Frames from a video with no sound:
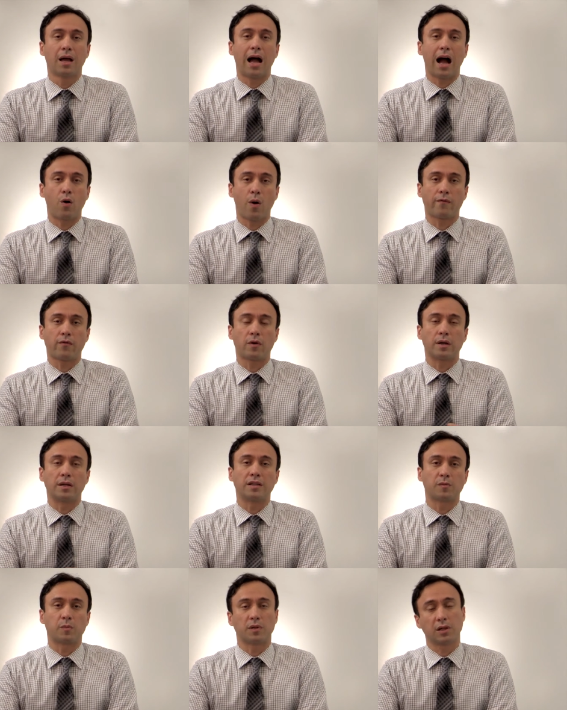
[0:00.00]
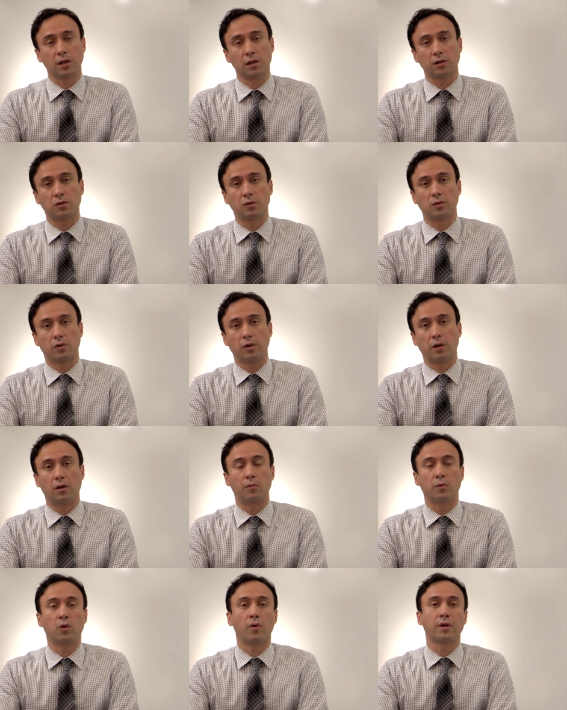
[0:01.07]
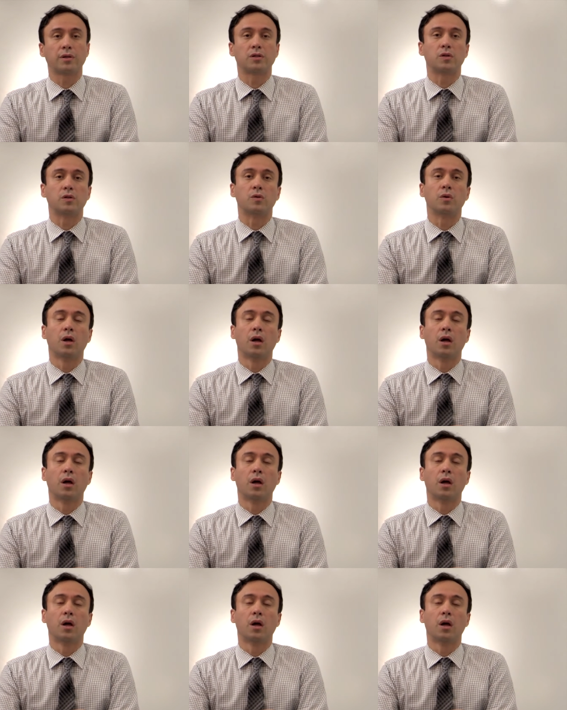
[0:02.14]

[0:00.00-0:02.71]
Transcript: However, in this particular tutorial, I'm going to